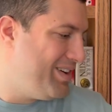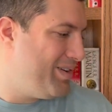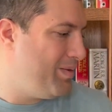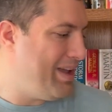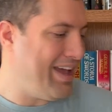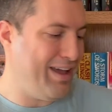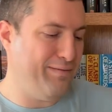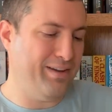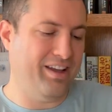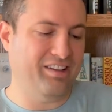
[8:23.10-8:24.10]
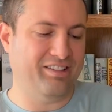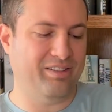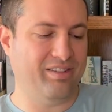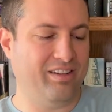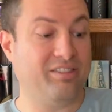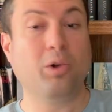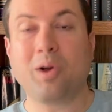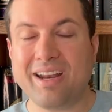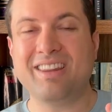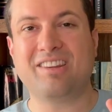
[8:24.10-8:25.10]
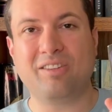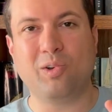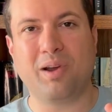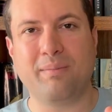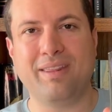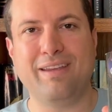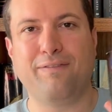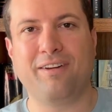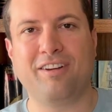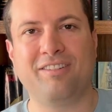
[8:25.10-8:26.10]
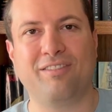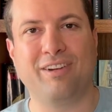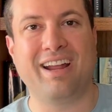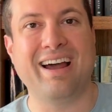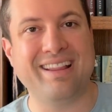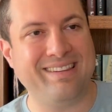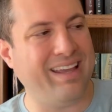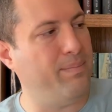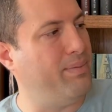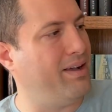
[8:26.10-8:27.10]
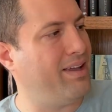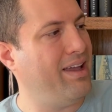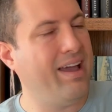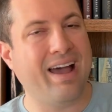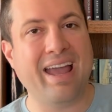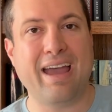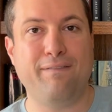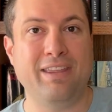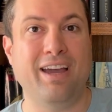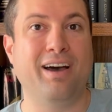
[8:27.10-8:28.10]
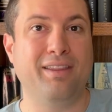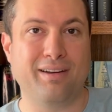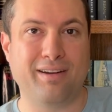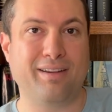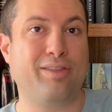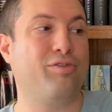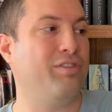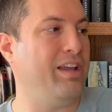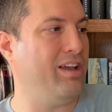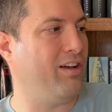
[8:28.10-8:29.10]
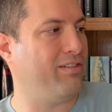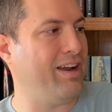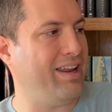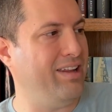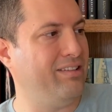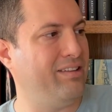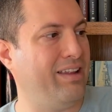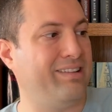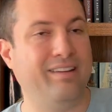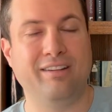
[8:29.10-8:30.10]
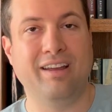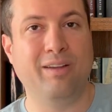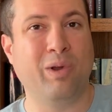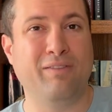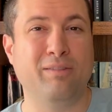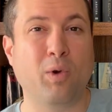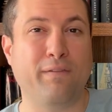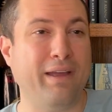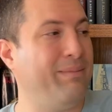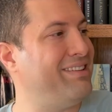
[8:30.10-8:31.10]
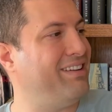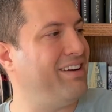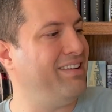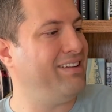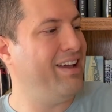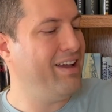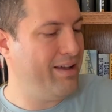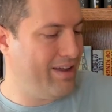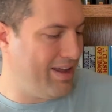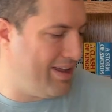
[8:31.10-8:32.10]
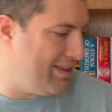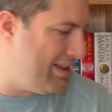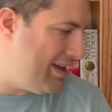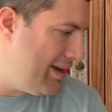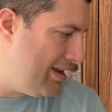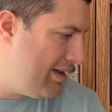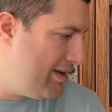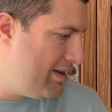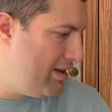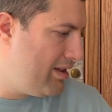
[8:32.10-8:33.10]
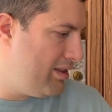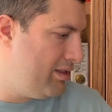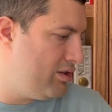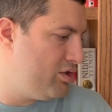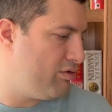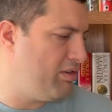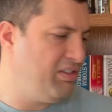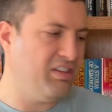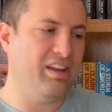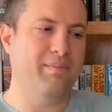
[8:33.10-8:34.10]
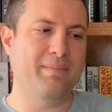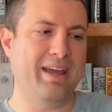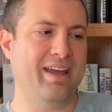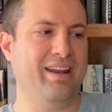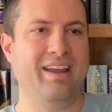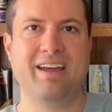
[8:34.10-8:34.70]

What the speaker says: We have a Sword in the Storm, the first Regante book. I have the other 3 already, so that's one of his more famous series. And then The Jerusalem Man.